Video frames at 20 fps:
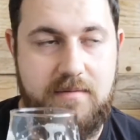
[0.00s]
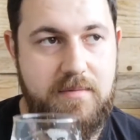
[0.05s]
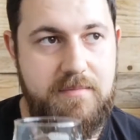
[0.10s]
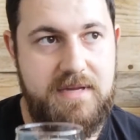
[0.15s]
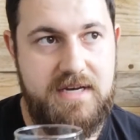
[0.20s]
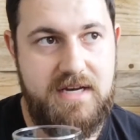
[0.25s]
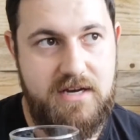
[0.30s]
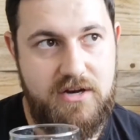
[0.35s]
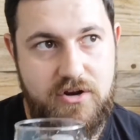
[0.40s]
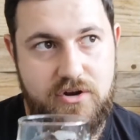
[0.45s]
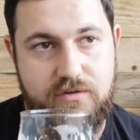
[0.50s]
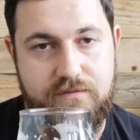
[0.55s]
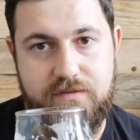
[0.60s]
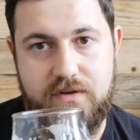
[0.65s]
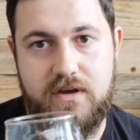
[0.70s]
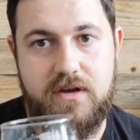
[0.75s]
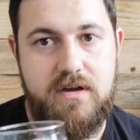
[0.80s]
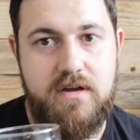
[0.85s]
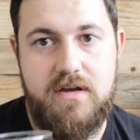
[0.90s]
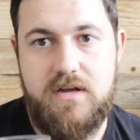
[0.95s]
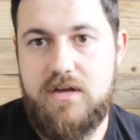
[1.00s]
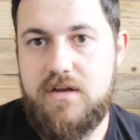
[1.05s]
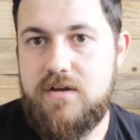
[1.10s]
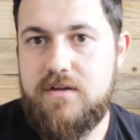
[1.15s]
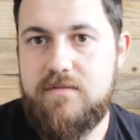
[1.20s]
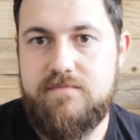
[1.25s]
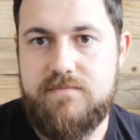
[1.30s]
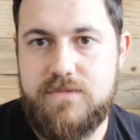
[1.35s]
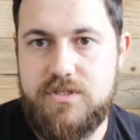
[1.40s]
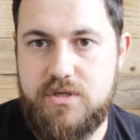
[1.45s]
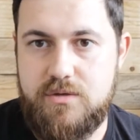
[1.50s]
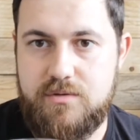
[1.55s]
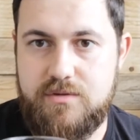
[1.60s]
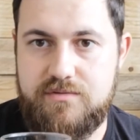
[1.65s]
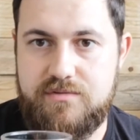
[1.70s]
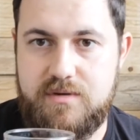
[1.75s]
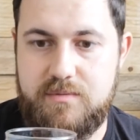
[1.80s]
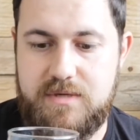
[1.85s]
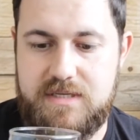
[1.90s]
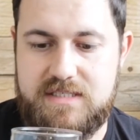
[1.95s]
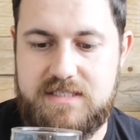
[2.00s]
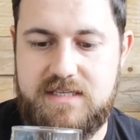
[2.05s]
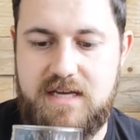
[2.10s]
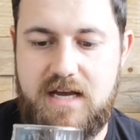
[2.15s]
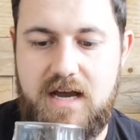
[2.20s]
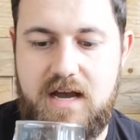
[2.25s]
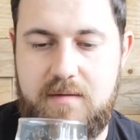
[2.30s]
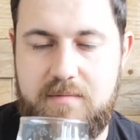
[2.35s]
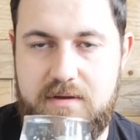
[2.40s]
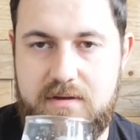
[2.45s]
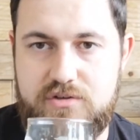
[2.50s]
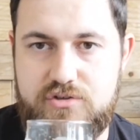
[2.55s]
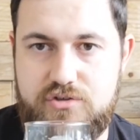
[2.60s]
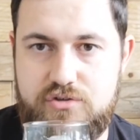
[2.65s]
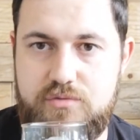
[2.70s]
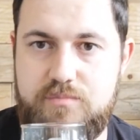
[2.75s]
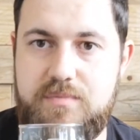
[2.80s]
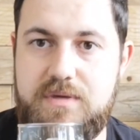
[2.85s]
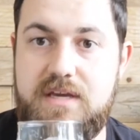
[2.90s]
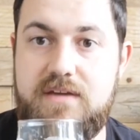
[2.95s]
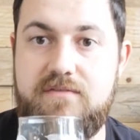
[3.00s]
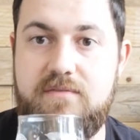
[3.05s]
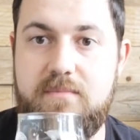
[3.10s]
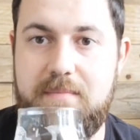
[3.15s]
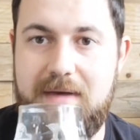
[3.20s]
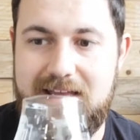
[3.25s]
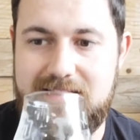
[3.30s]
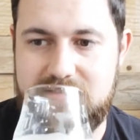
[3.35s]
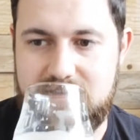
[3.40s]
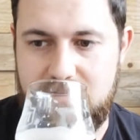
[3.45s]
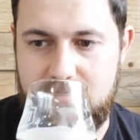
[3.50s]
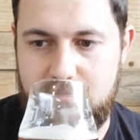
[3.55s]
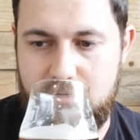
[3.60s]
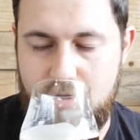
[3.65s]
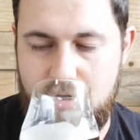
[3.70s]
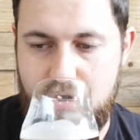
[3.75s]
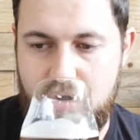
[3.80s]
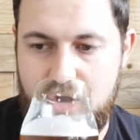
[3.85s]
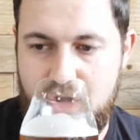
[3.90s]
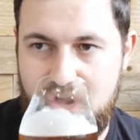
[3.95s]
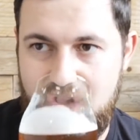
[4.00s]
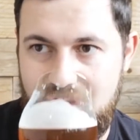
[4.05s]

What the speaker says: I mean, in another 2 or 3 weeks time it should be even better, but